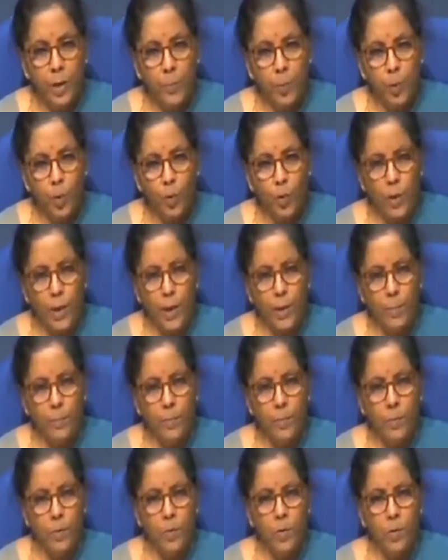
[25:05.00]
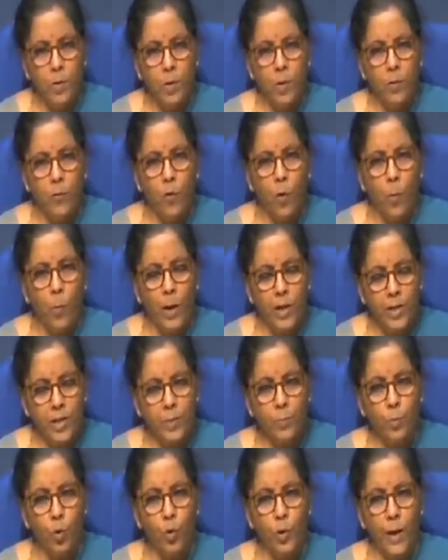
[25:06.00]
program for
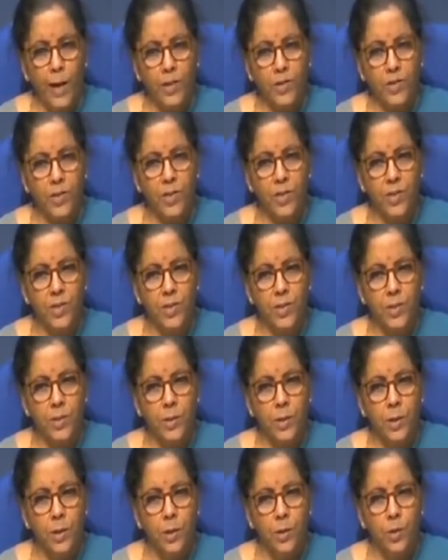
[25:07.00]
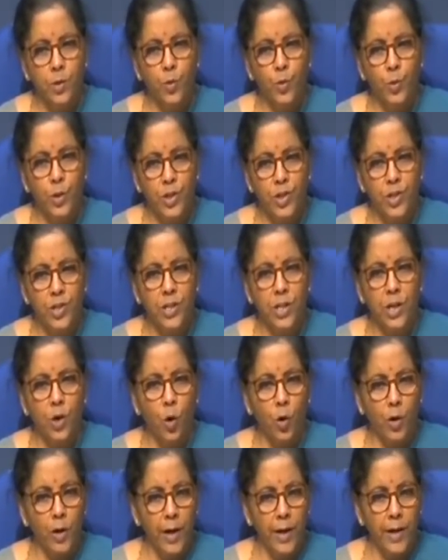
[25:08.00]
multimode access to digital
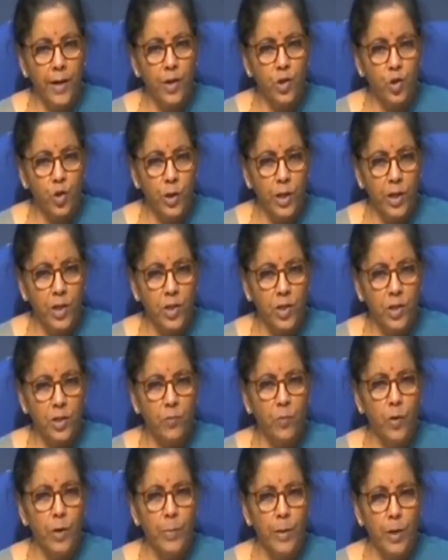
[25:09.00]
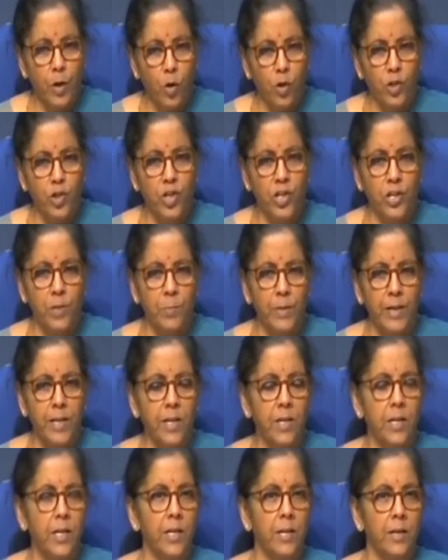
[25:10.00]
online education will be launched
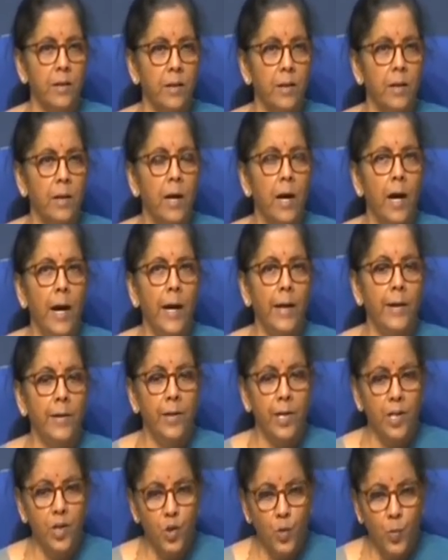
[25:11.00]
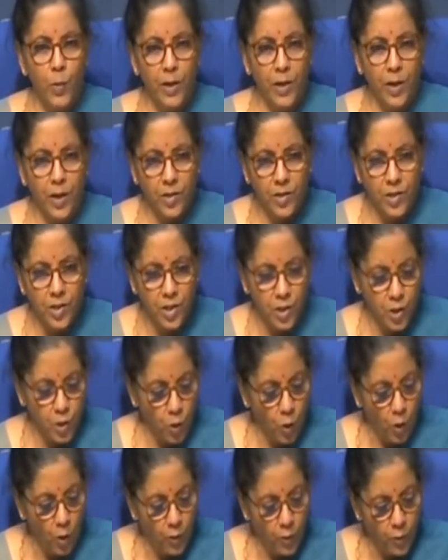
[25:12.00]
immediately, and this will consist
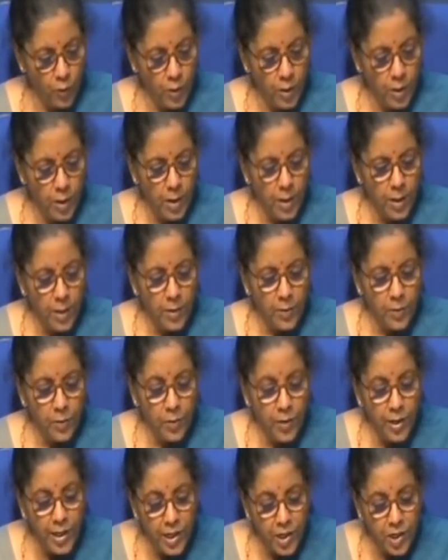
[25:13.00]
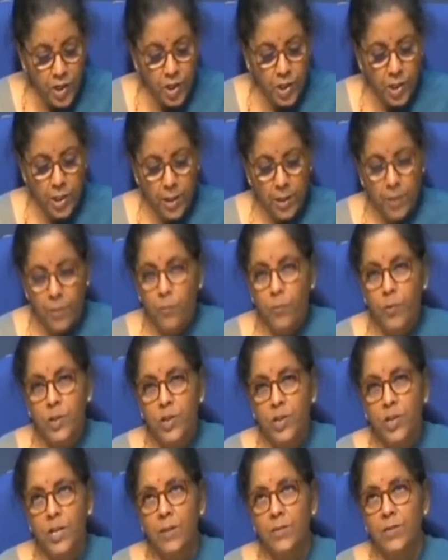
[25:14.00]
of Diksha,
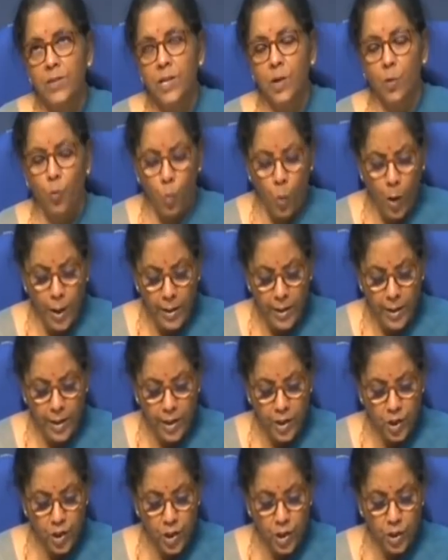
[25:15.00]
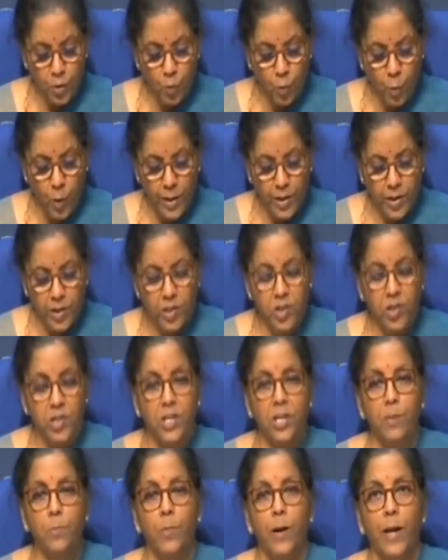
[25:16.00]
which gives a one nation, one
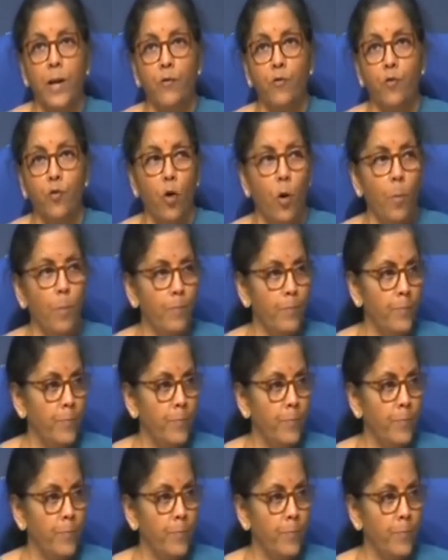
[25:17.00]
digital platform